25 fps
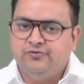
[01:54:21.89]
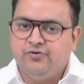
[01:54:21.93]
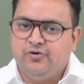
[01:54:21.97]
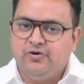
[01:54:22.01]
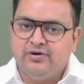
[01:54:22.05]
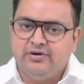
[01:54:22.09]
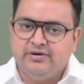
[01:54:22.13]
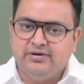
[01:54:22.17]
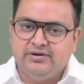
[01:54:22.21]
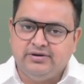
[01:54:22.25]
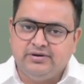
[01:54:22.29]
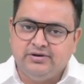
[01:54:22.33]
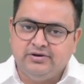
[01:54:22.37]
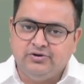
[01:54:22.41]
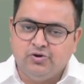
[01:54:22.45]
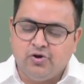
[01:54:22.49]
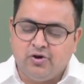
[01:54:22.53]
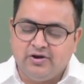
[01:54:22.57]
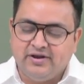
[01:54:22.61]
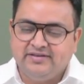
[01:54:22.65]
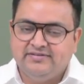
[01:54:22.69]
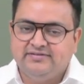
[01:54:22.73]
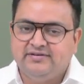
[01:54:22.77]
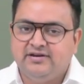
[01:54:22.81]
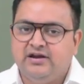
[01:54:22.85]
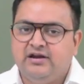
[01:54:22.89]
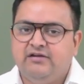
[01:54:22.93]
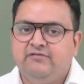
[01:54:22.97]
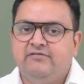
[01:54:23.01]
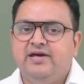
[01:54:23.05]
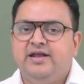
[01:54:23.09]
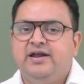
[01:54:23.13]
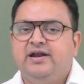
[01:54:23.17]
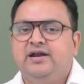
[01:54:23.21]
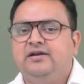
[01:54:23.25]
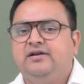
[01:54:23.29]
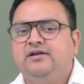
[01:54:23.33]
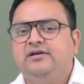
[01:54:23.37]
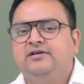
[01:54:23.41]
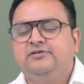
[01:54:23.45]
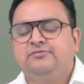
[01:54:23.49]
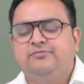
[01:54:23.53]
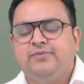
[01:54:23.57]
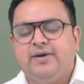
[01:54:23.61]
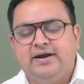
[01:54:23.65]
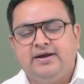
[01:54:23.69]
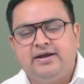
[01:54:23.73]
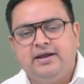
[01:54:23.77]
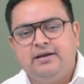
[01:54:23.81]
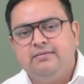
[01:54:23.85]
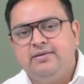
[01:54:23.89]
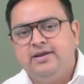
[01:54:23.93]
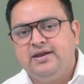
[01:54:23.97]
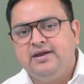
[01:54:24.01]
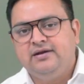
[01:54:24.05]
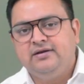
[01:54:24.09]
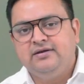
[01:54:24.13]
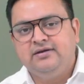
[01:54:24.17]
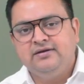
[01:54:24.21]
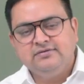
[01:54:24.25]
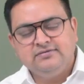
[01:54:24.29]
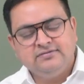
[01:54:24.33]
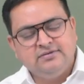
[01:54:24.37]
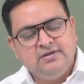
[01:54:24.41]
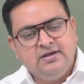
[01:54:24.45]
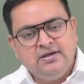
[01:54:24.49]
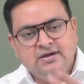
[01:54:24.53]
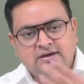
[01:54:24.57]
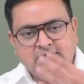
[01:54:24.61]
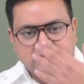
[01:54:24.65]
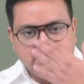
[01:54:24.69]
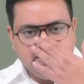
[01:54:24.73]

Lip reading: for non-executive directors, part-time directors,